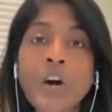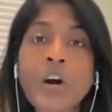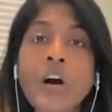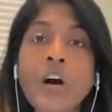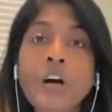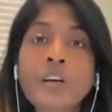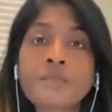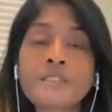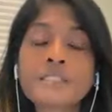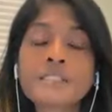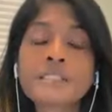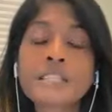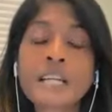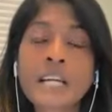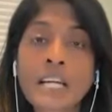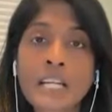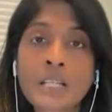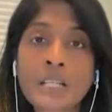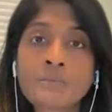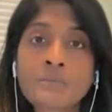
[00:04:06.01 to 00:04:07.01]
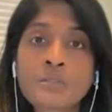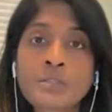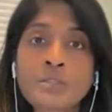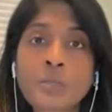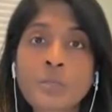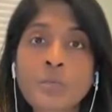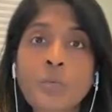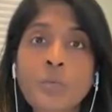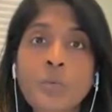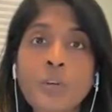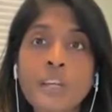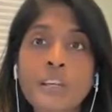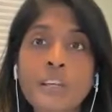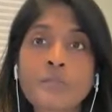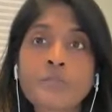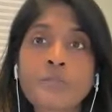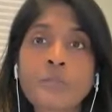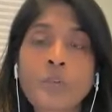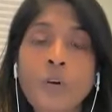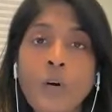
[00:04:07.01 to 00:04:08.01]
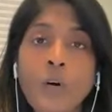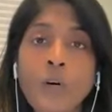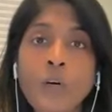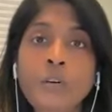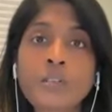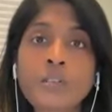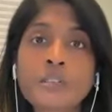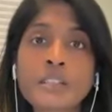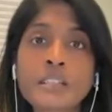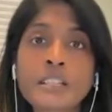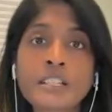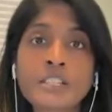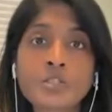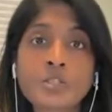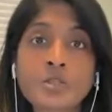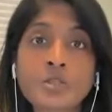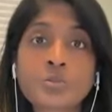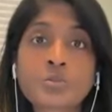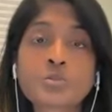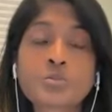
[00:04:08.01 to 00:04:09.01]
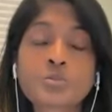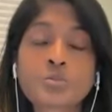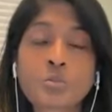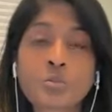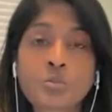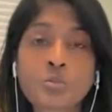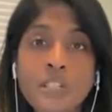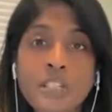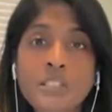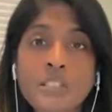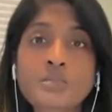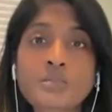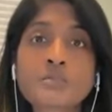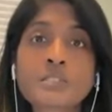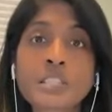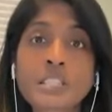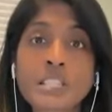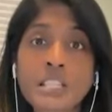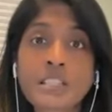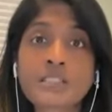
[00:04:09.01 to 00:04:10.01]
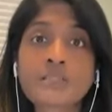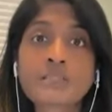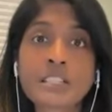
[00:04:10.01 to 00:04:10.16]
Oftentimes, we fall into stories really,